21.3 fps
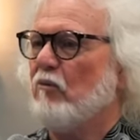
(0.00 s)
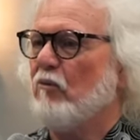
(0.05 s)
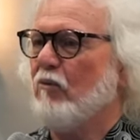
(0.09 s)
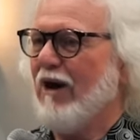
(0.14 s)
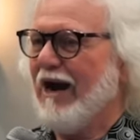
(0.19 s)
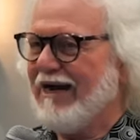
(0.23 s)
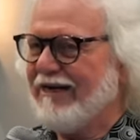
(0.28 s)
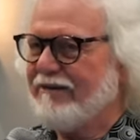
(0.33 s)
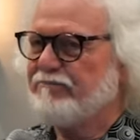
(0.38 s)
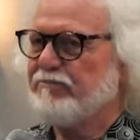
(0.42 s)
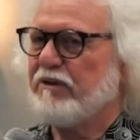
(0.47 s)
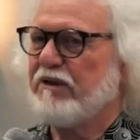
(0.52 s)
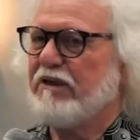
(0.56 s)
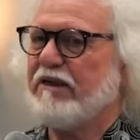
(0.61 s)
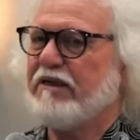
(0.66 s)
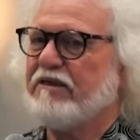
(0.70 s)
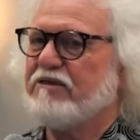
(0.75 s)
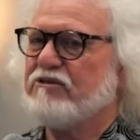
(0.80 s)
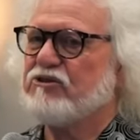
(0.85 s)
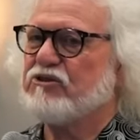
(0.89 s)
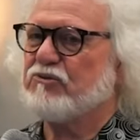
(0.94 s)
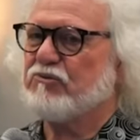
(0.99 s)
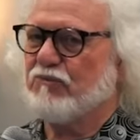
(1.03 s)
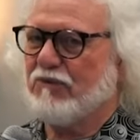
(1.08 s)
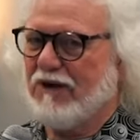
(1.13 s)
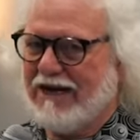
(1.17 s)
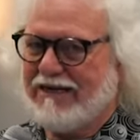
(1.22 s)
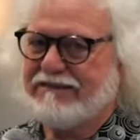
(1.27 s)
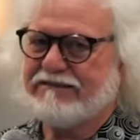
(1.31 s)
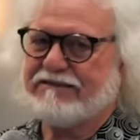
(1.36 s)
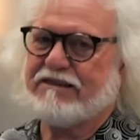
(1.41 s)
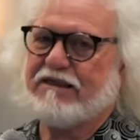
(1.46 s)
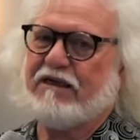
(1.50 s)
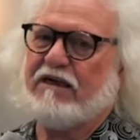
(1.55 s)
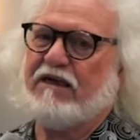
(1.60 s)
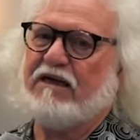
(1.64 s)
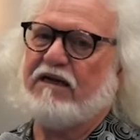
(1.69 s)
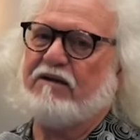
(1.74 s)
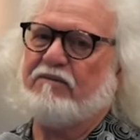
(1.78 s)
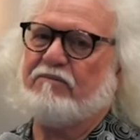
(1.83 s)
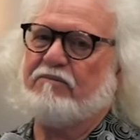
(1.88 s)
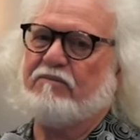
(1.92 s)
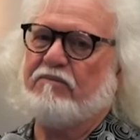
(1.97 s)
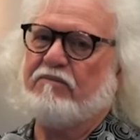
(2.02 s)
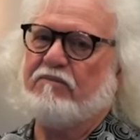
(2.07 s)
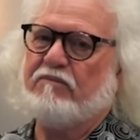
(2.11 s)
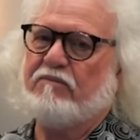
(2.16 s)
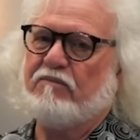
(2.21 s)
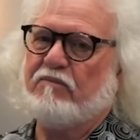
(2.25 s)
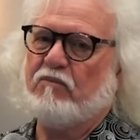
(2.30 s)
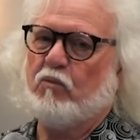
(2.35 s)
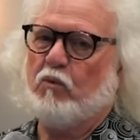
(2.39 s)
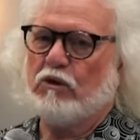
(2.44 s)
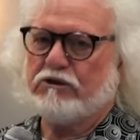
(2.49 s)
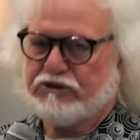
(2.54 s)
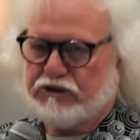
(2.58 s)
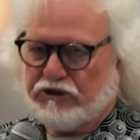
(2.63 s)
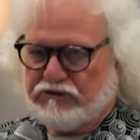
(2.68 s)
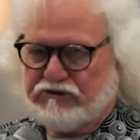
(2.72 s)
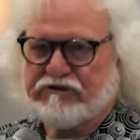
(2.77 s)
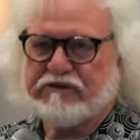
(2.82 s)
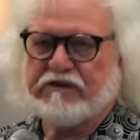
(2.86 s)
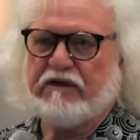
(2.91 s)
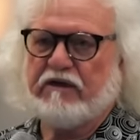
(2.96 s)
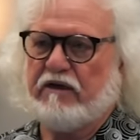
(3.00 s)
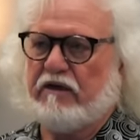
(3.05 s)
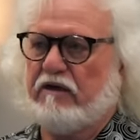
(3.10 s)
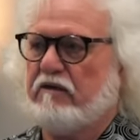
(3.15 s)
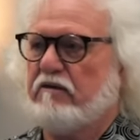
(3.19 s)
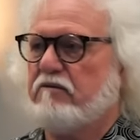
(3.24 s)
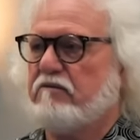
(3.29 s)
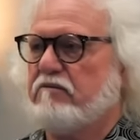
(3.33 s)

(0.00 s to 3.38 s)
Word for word: Right place, right time, what you say.